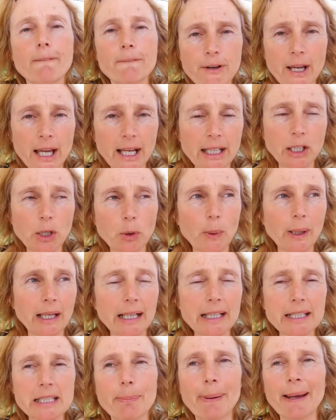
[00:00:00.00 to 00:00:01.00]
fairly
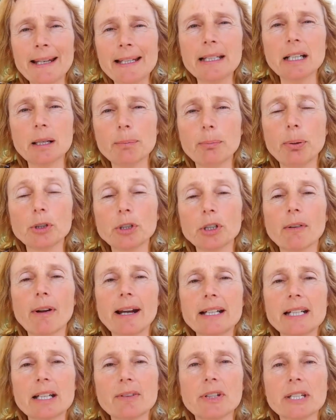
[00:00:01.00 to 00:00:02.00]
quickly depending upon your
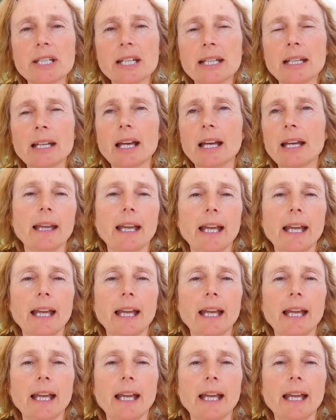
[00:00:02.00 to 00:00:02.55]
activity.